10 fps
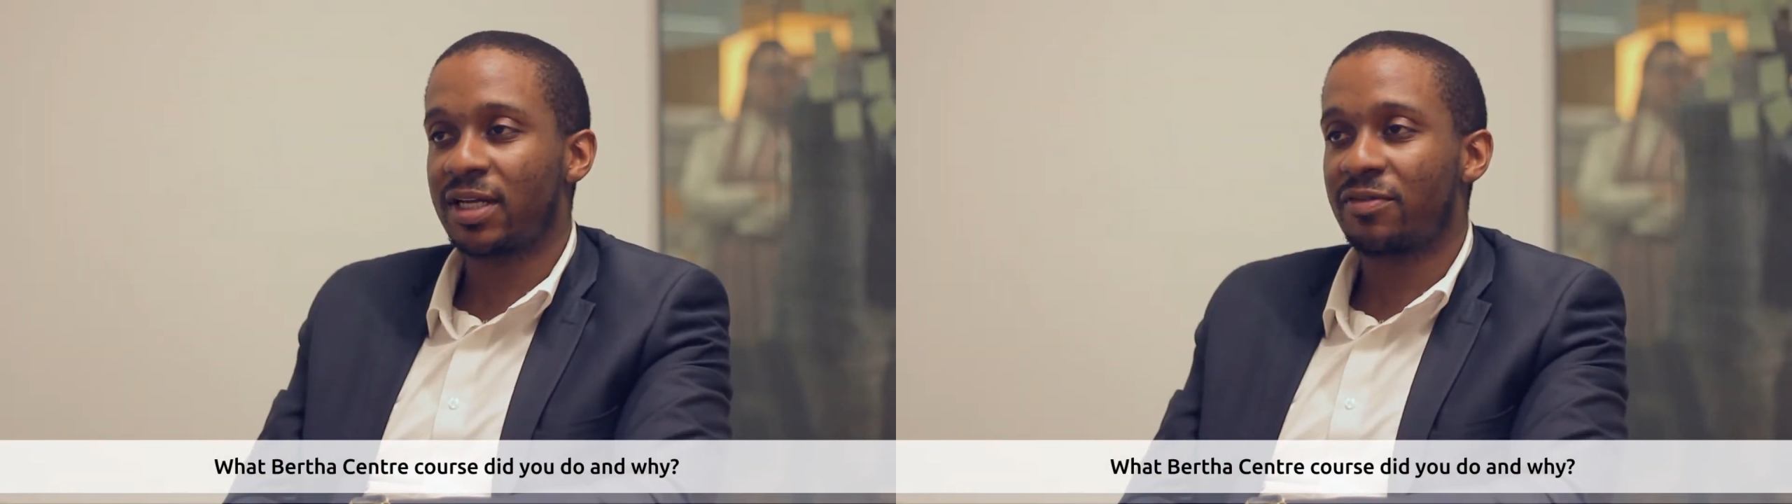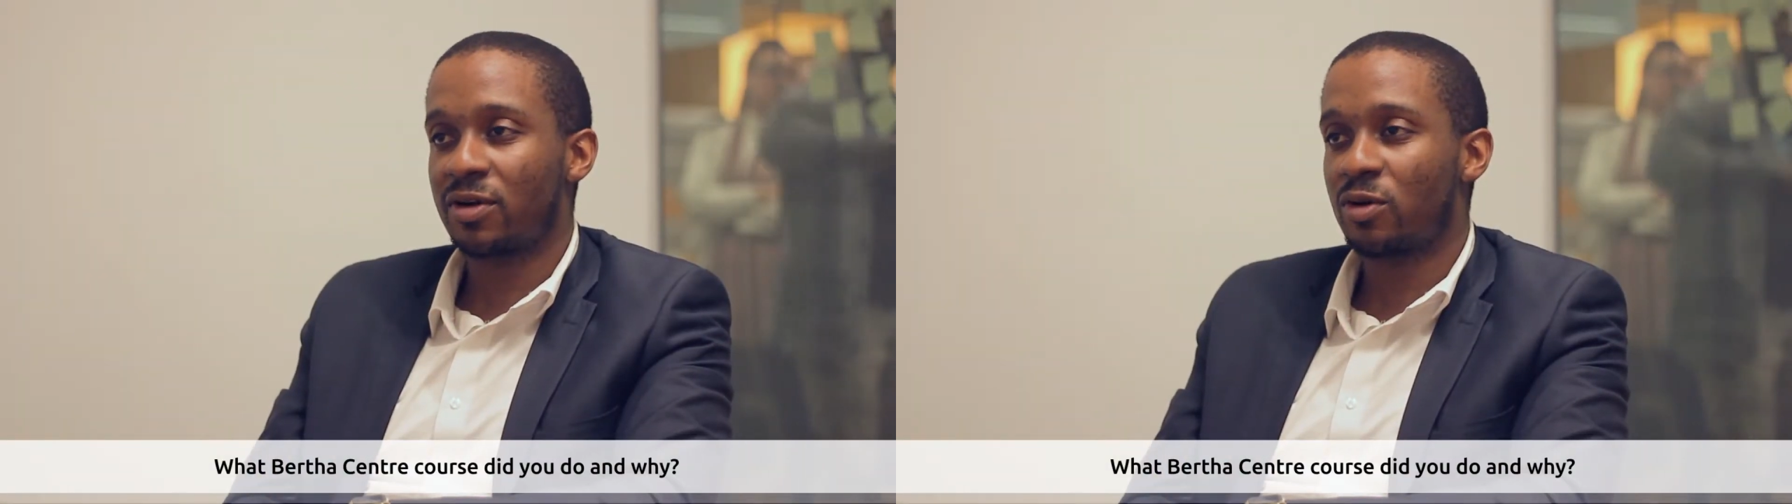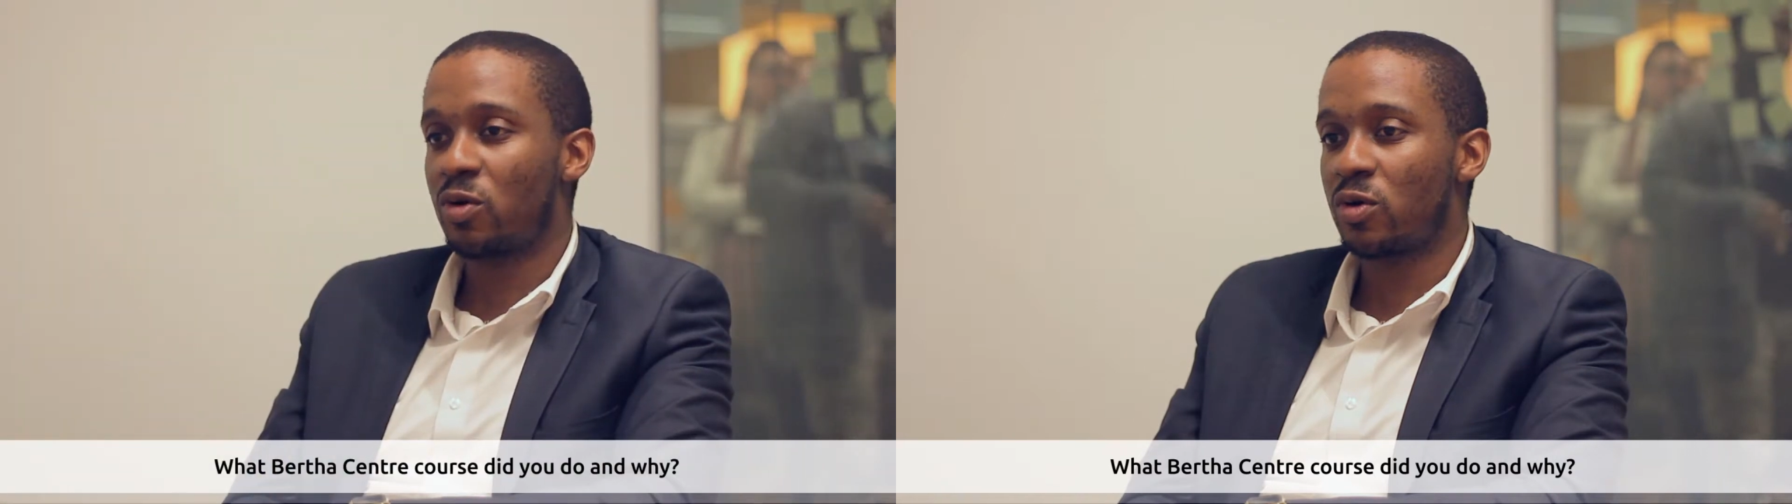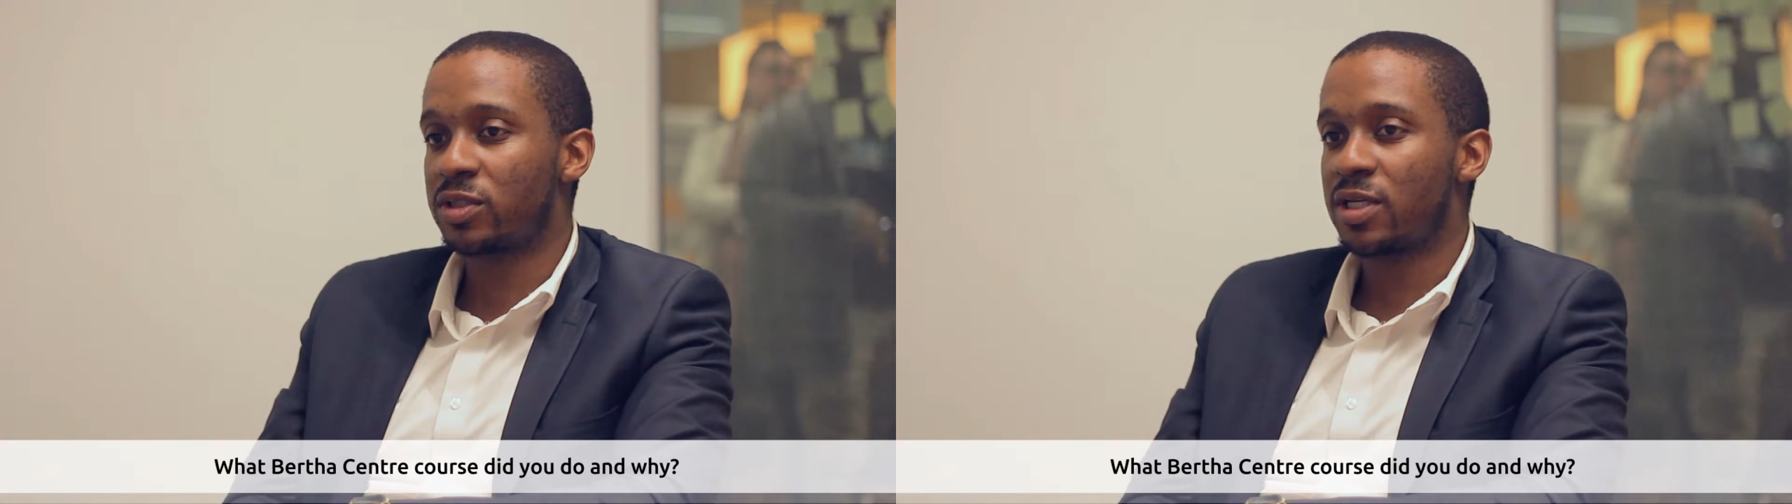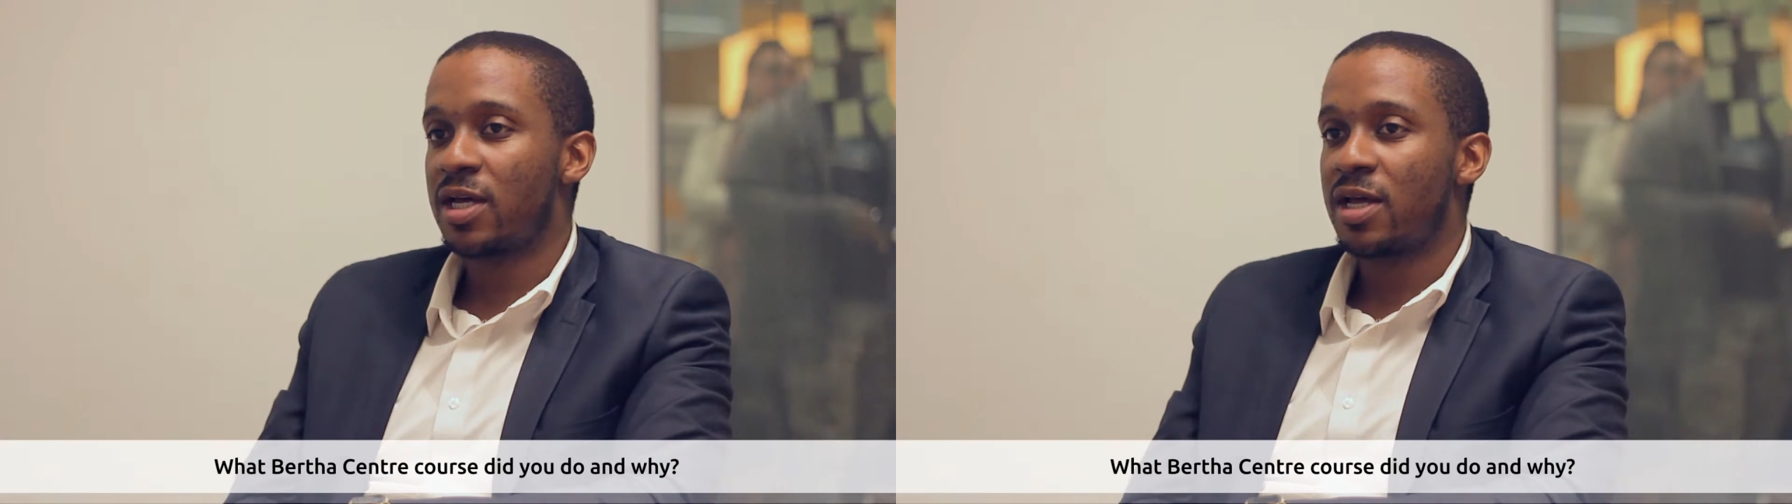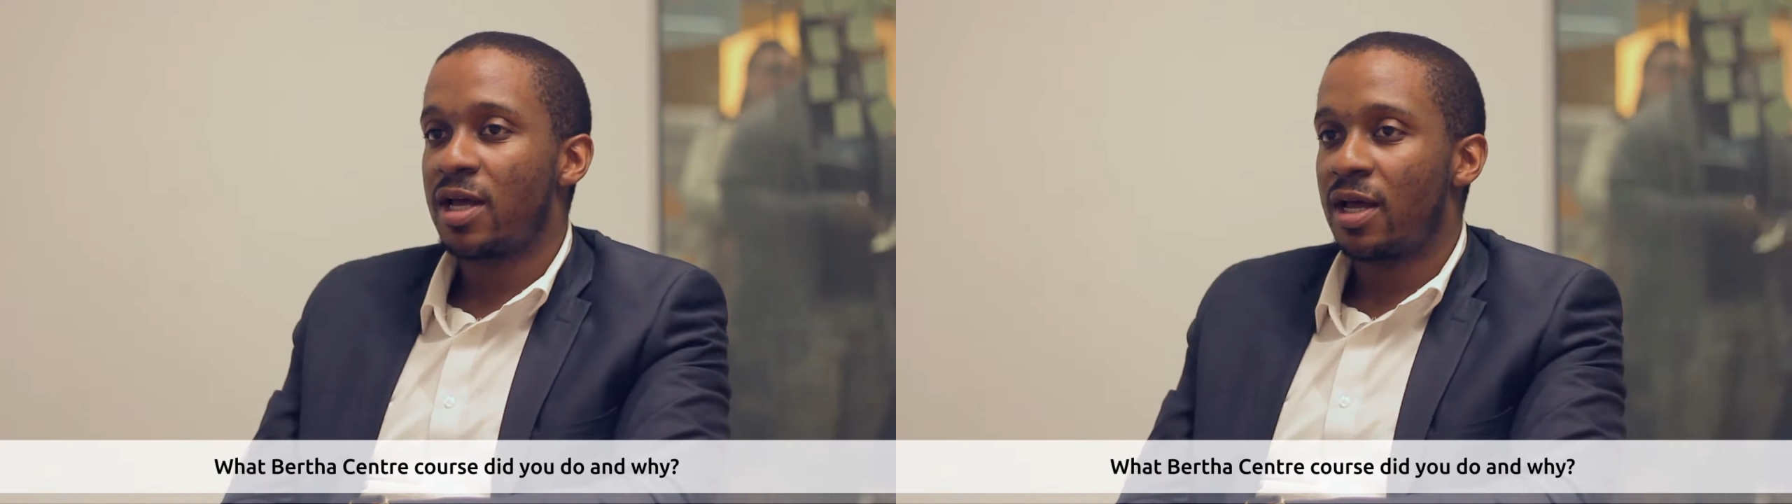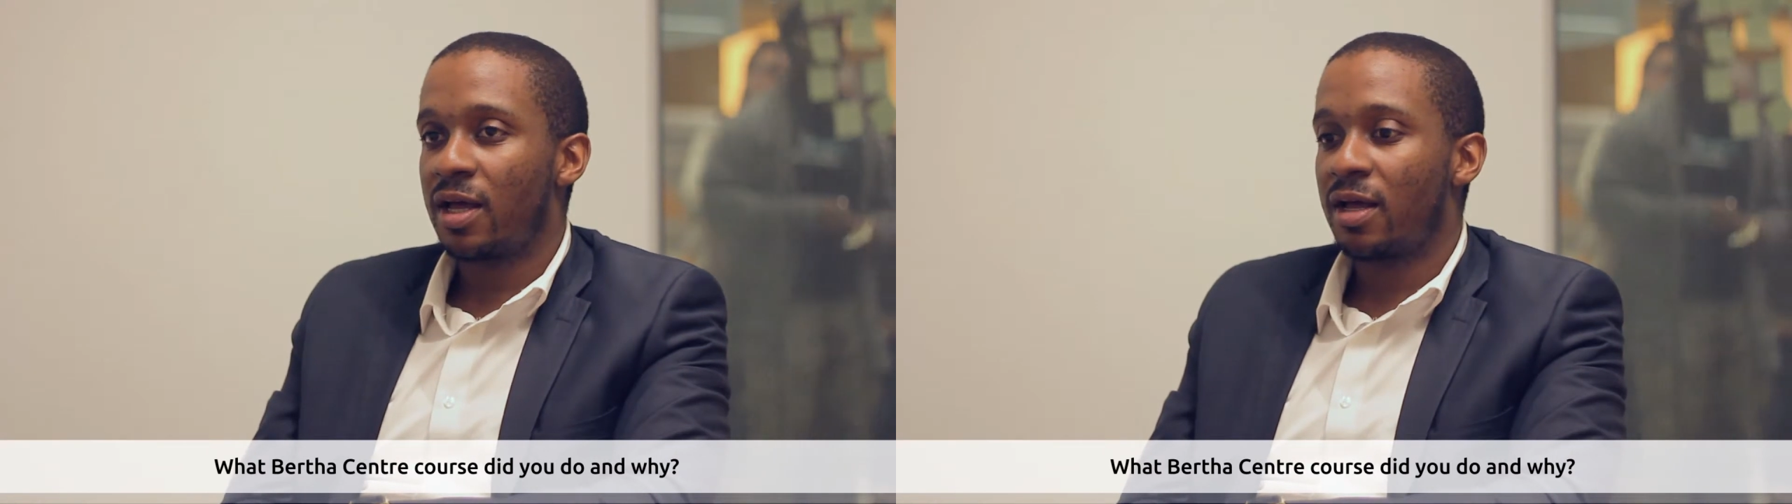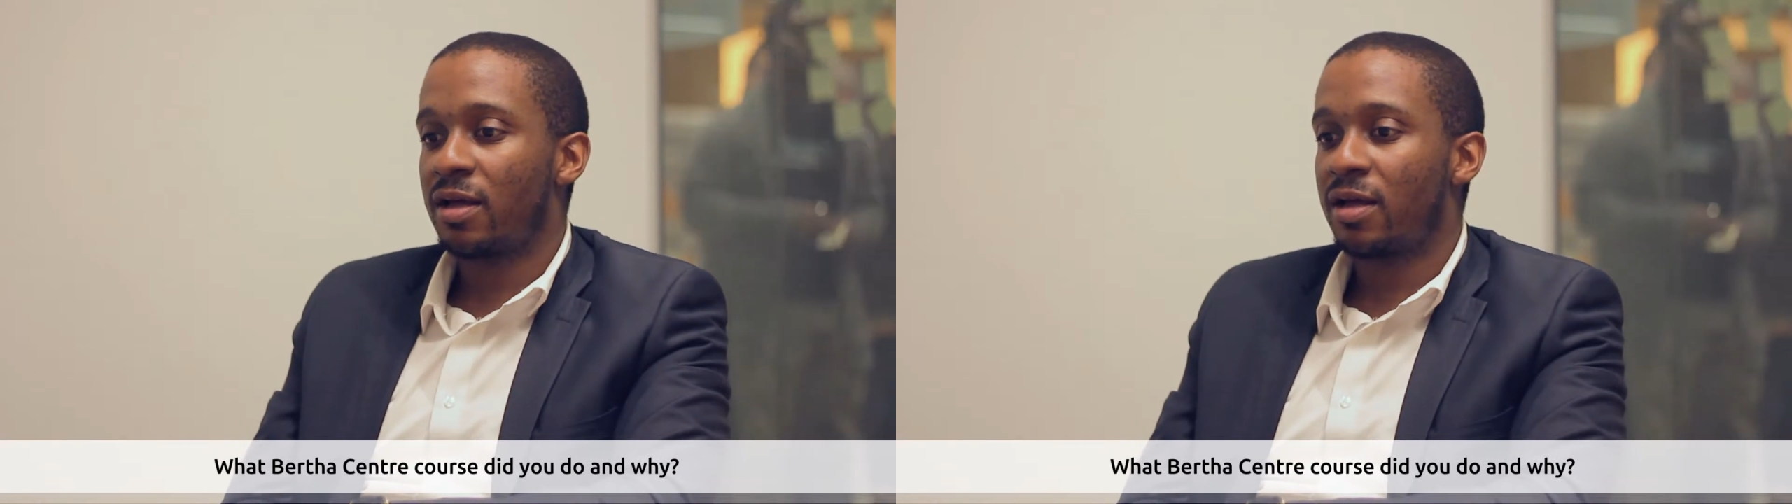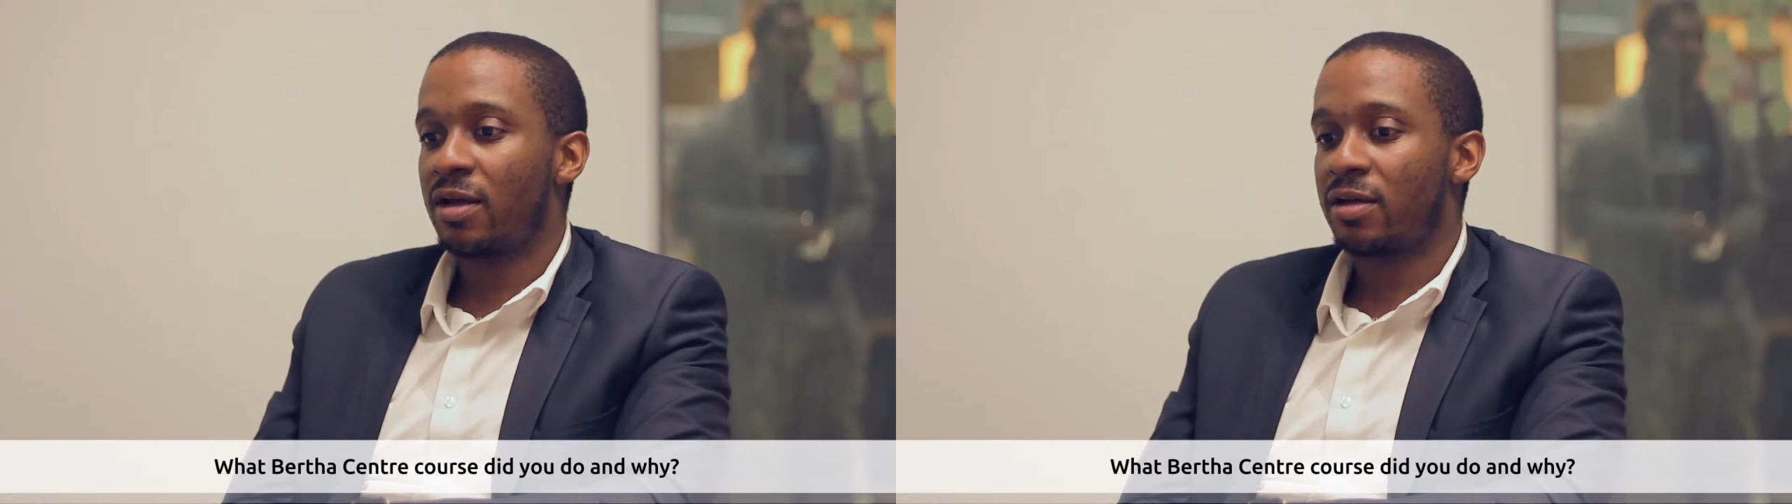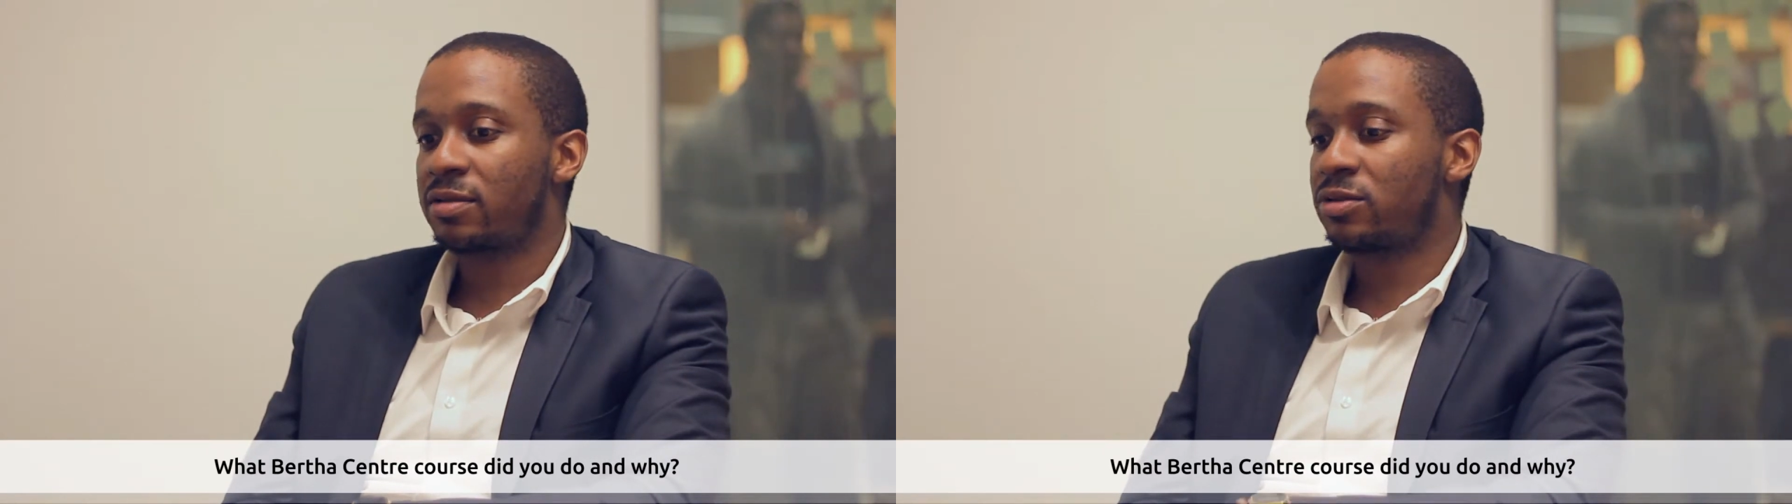Africa
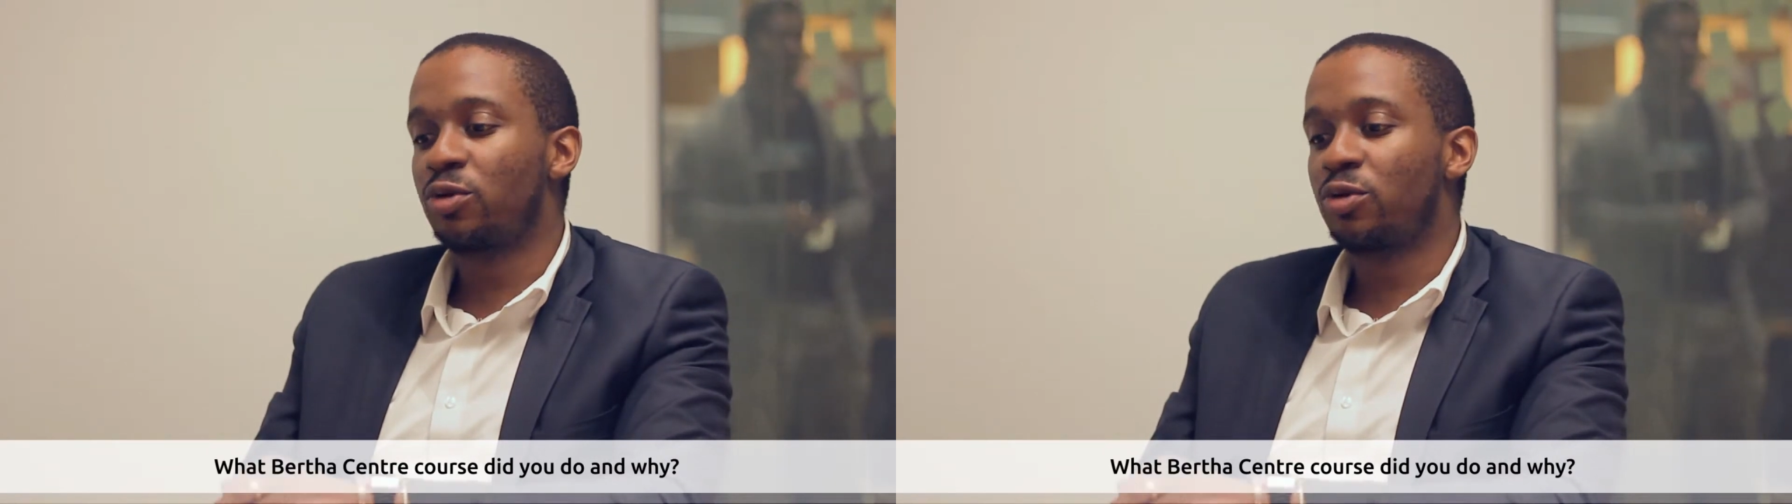course.